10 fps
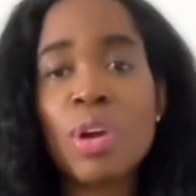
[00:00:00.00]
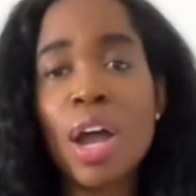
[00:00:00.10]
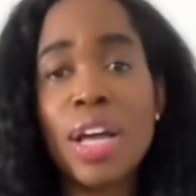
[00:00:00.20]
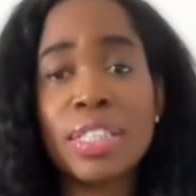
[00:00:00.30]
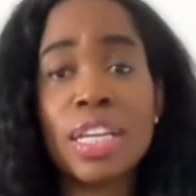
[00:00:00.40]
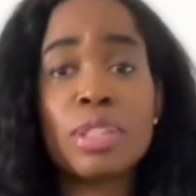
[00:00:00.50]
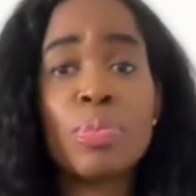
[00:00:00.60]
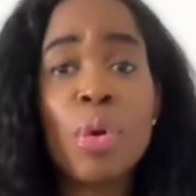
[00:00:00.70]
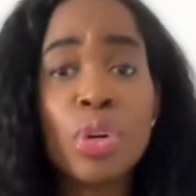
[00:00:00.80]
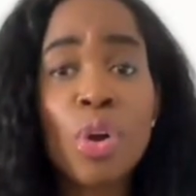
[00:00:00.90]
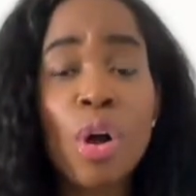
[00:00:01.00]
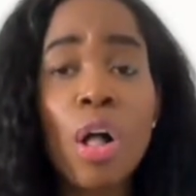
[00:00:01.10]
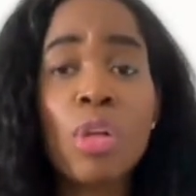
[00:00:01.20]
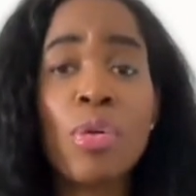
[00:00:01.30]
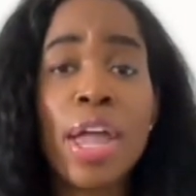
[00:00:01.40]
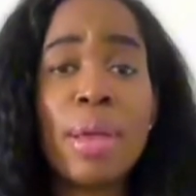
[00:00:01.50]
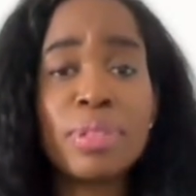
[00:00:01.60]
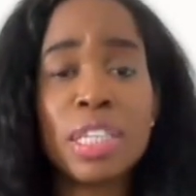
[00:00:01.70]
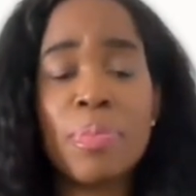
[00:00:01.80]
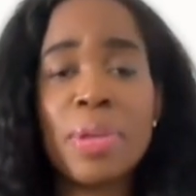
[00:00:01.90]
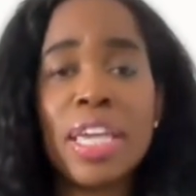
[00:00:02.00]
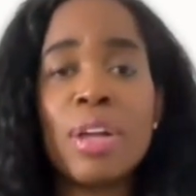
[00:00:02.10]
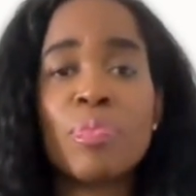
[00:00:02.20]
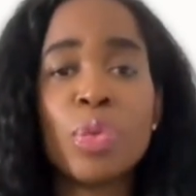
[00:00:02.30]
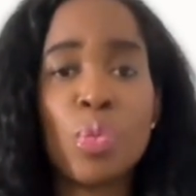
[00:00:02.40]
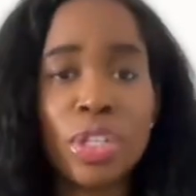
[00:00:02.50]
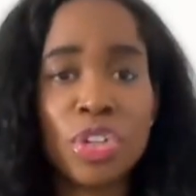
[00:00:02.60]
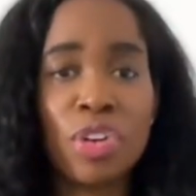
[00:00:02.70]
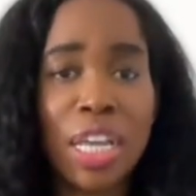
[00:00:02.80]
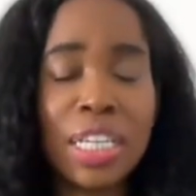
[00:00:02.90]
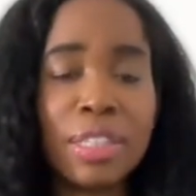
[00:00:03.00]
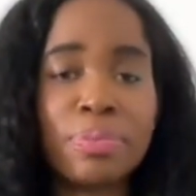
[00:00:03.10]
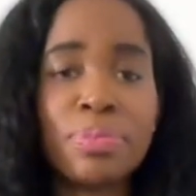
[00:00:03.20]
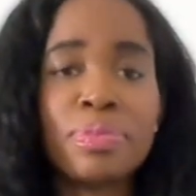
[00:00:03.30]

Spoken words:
Context Protocol, or MCP, was created.